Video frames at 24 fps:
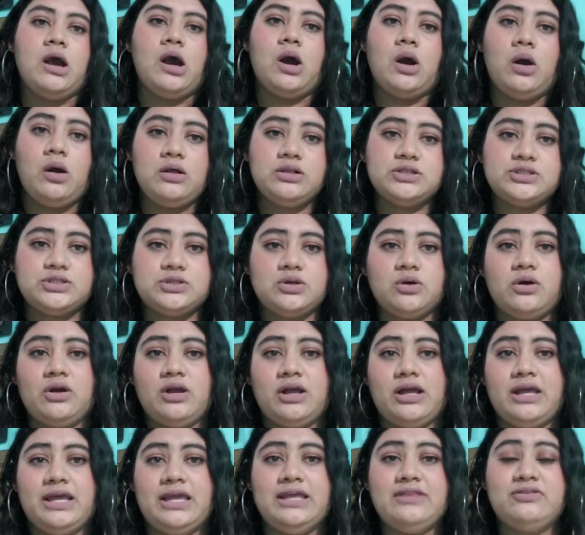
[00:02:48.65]
Also,
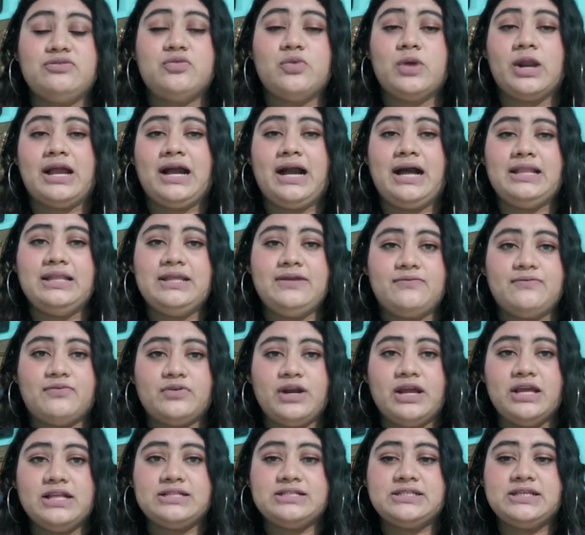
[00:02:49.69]
it
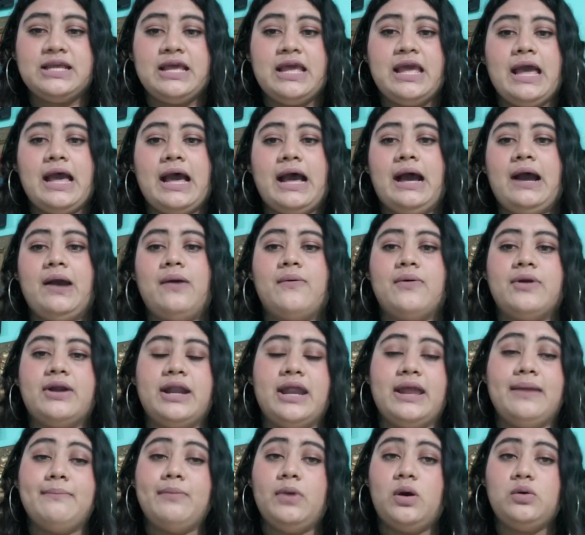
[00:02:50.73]
recalibrates our
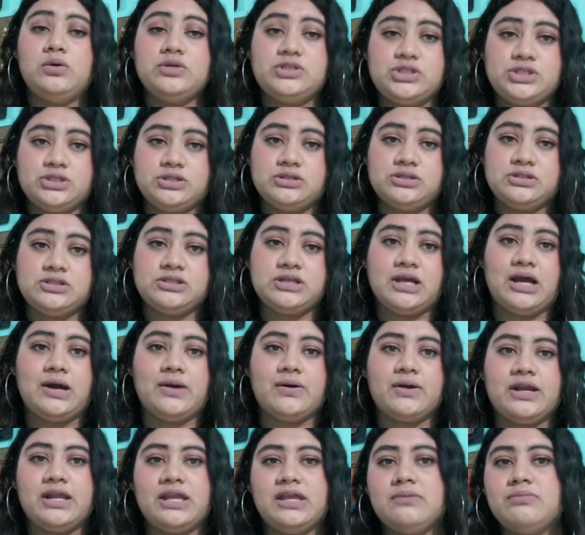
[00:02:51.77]
emotions,
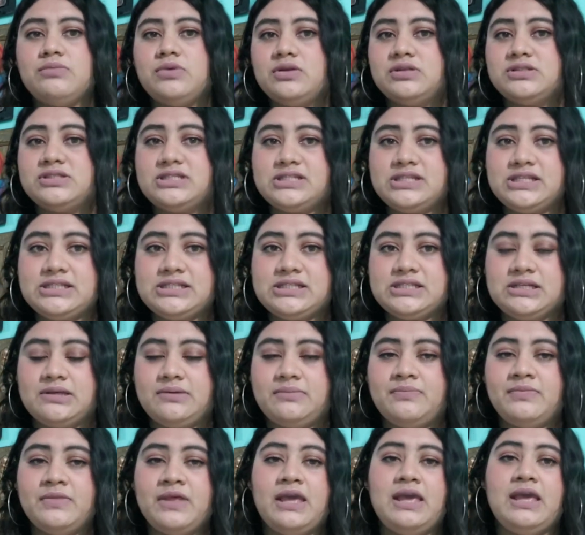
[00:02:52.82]
our immune
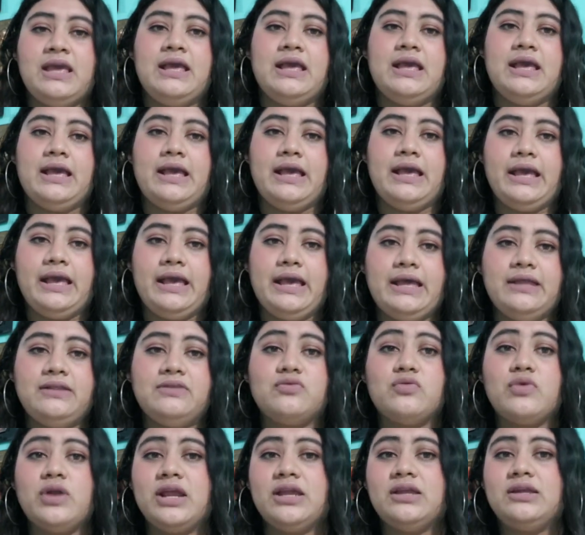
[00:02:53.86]
system,
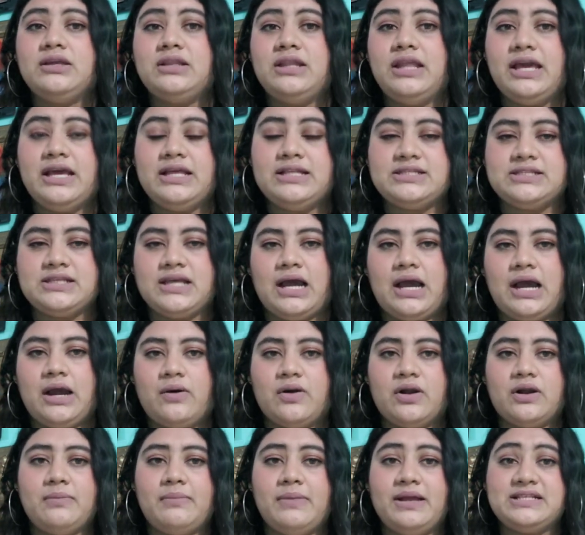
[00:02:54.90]
and regulates
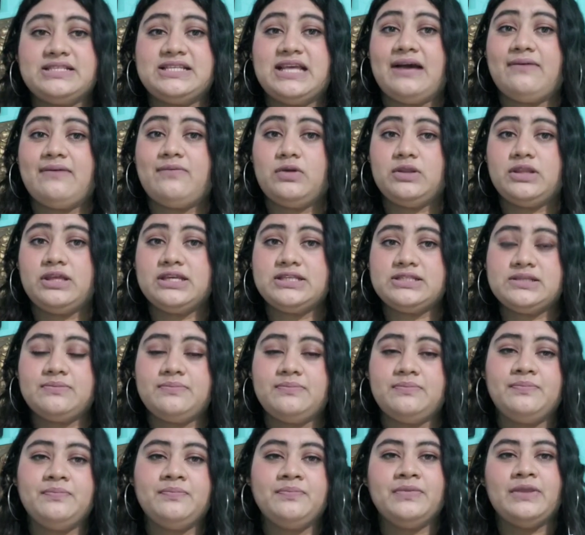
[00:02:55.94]
our
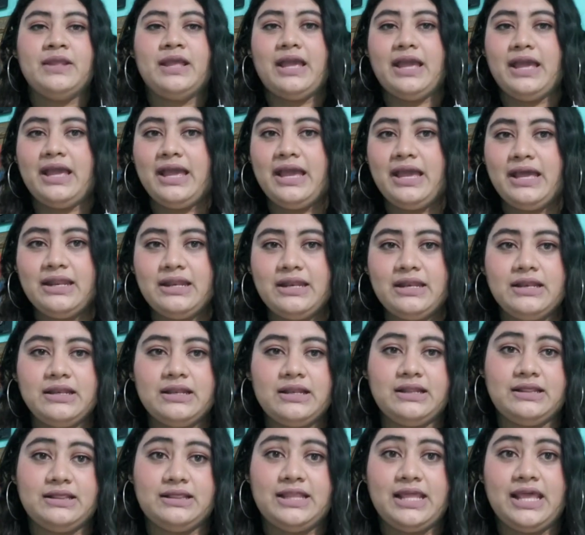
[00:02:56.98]
metabolism and
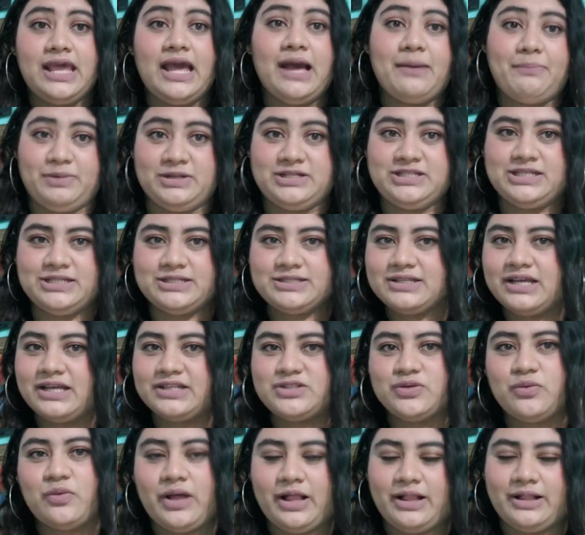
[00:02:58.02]
the appetite
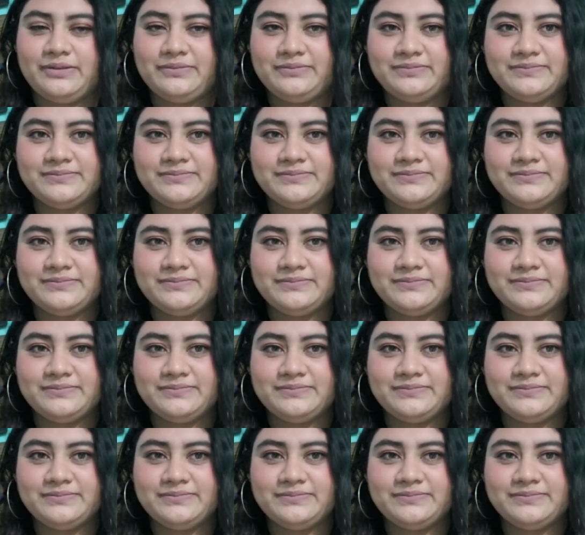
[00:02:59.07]
as well.